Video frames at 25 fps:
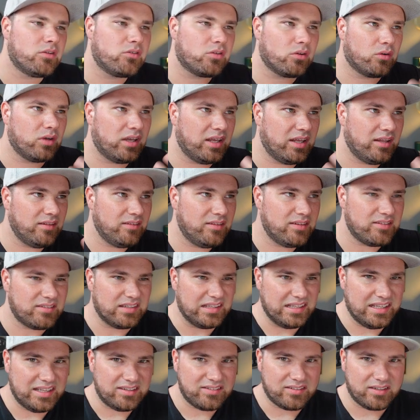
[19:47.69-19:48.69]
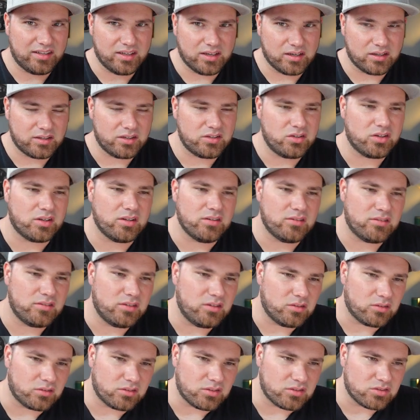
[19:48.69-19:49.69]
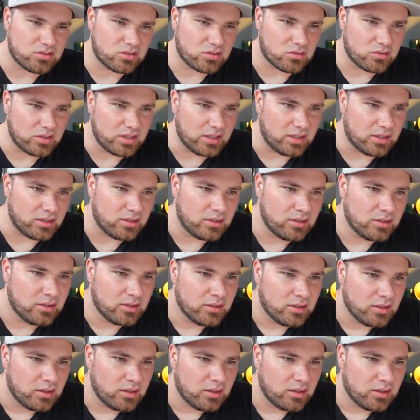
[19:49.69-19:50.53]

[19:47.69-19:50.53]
So in this list here that you can see on the screen,